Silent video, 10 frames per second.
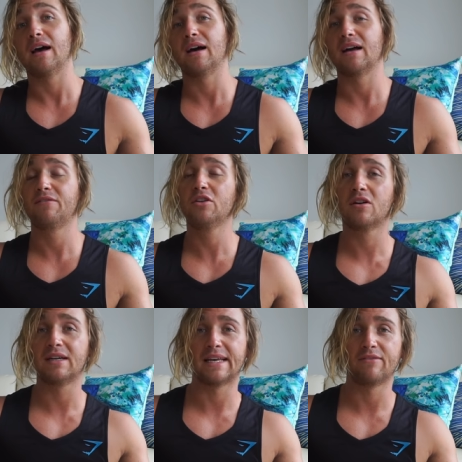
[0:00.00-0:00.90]
Uh, if you
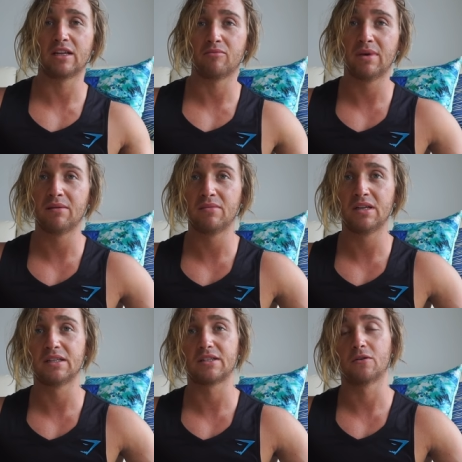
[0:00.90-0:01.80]
guys have any
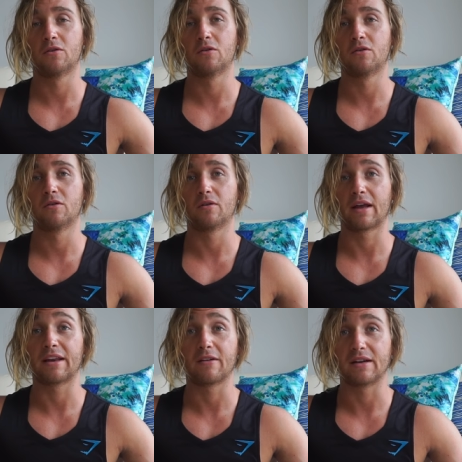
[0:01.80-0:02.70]
amendments
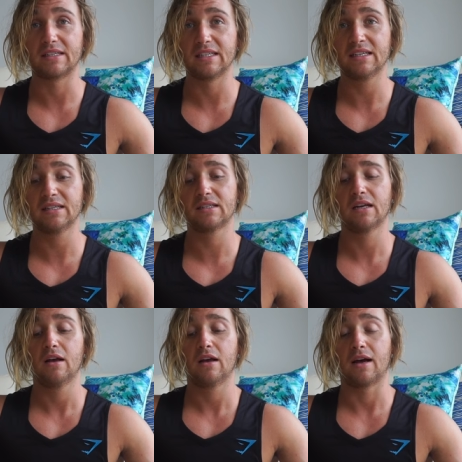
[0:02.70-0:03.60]
or any
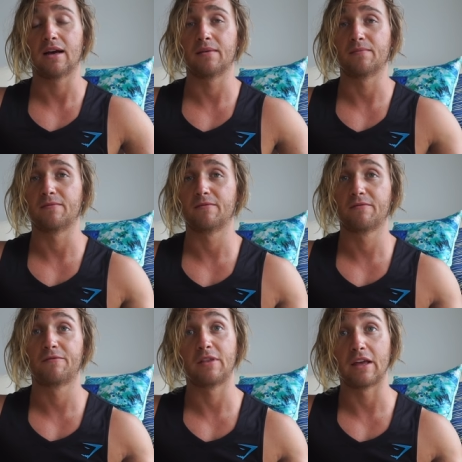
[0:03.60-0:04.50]
ideas um,
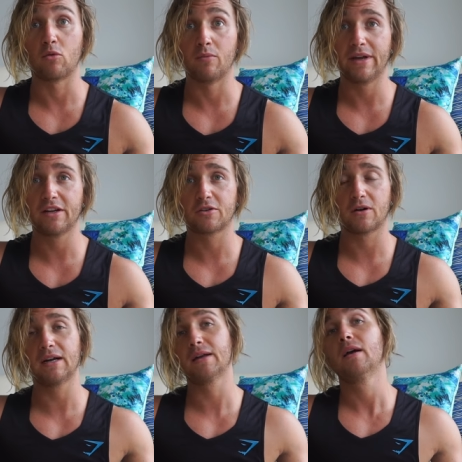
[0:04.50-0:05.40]
that you want me to
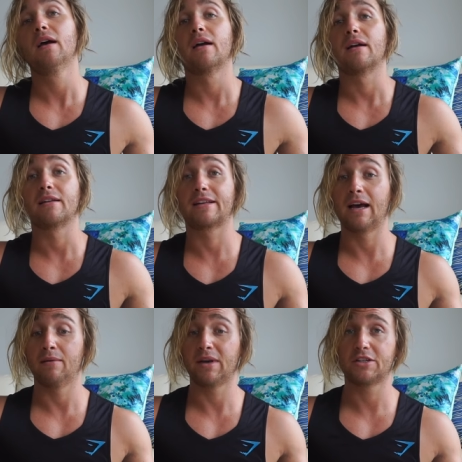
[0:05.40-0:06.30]
try,
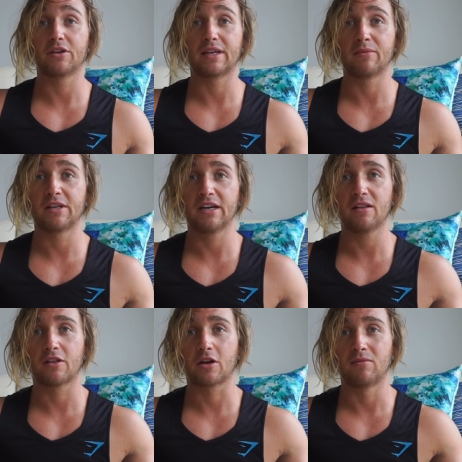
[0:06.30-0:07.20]
uh, make sure you give me a
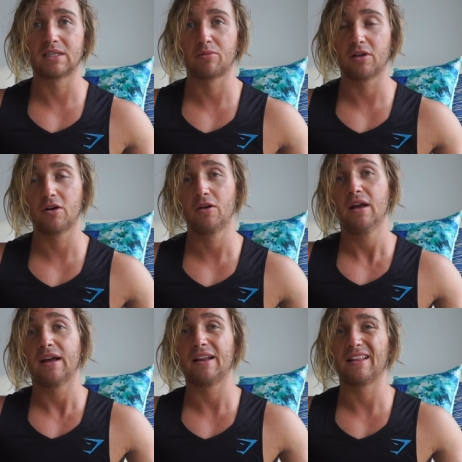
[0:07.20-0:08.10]
yell in the comments below.
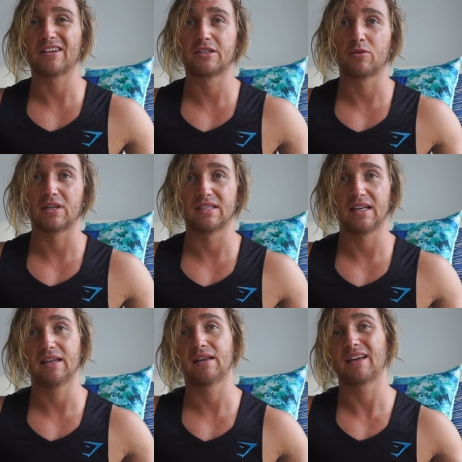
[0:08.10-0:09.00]
Anything else you want to
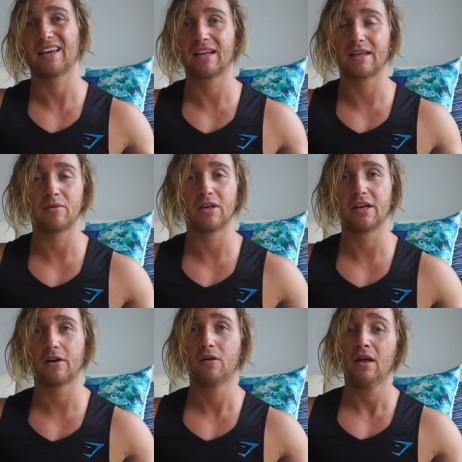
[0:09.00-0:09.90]
see, again, give me a
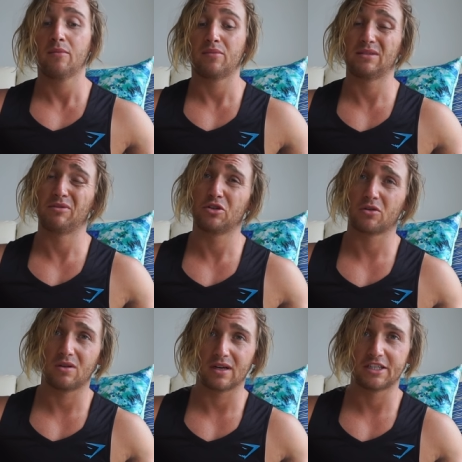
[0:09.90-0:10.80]
yell. Please be
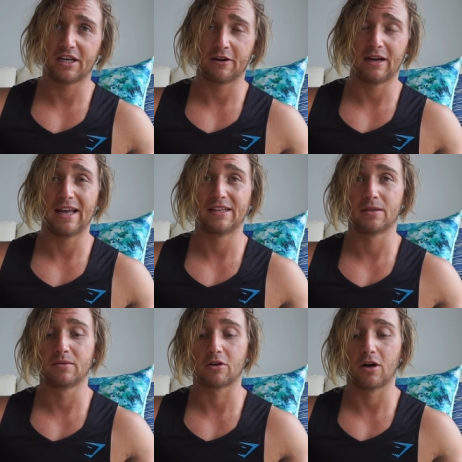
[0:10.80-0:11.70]
sure to like, share, and
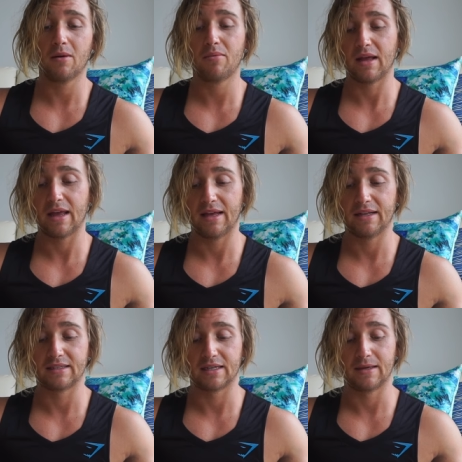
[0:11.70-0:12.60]
subscribe.
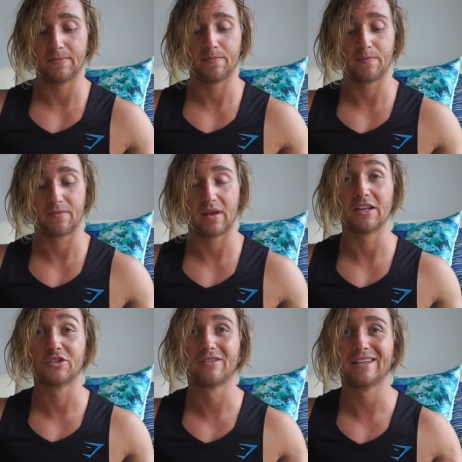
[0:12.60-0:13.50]
And um,
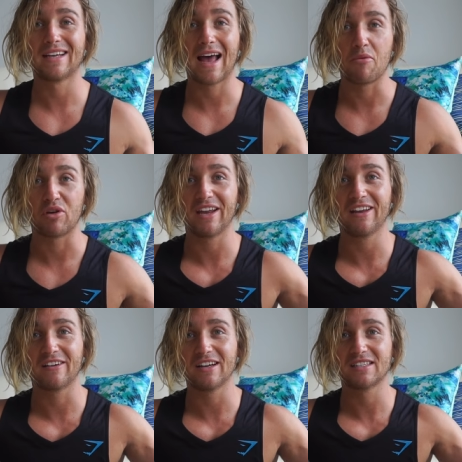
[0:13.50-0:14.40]
as always, happy
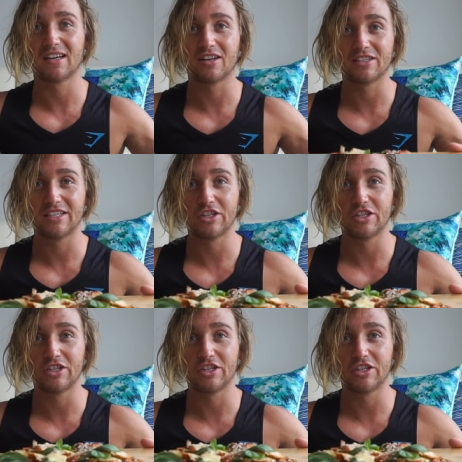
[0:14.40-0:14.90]
eating guys. I'll see you